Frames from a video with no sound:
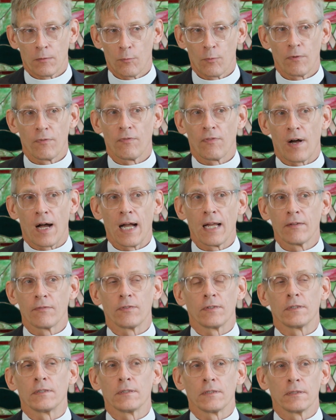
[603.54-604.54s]

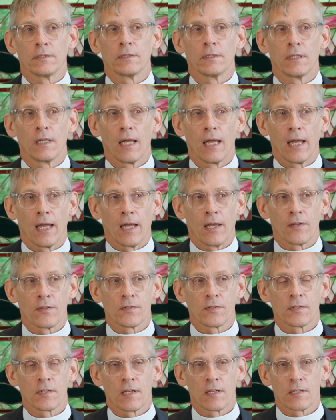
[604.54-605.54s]
revival
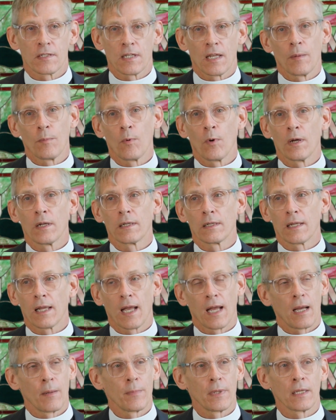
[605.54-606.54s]
as someone
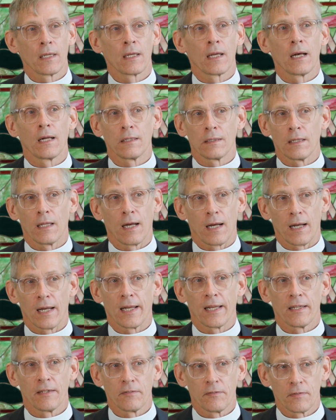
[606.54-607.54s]
coming
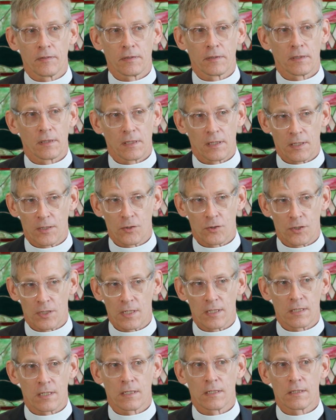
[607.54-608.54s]
alive in
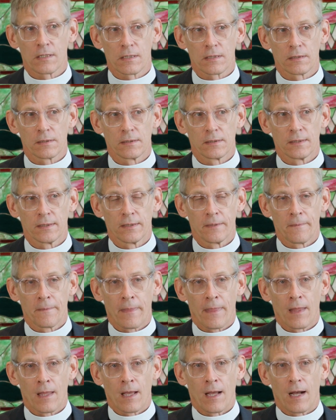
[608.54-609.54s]
Jesus,
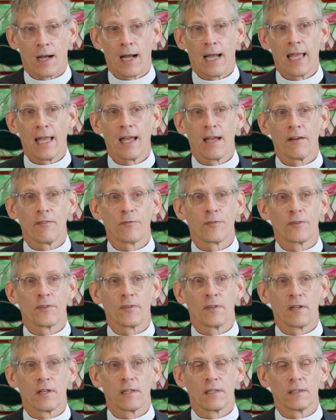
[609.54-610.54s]
I have
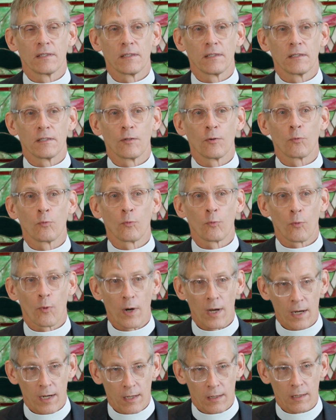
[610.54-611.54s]
the
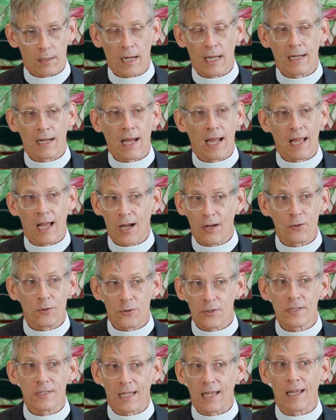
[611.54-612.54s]
rare, and I
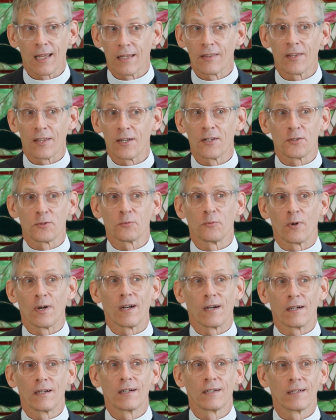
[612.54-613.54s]
understand that it's
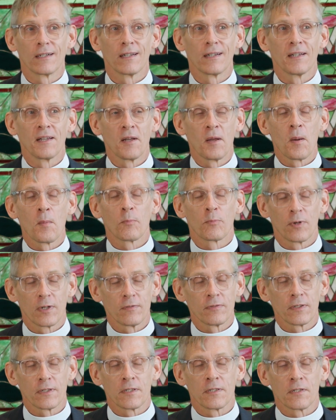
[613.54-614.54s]
rare,
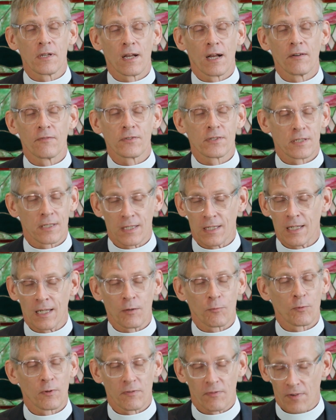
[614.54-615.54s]
privilege of
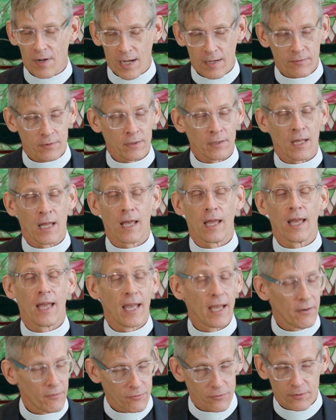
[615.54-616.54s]
seeing revival
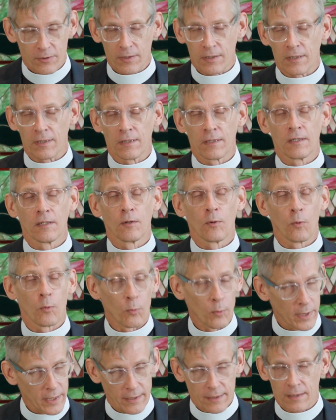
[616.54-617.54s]
every
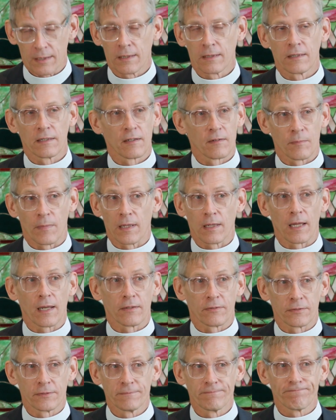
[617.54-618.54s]
week of my
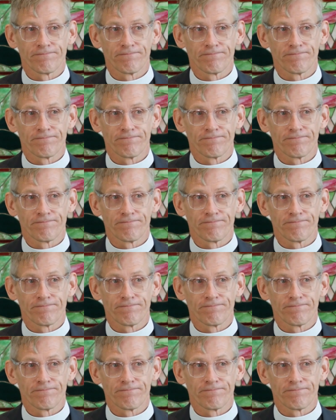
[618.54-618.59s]
life.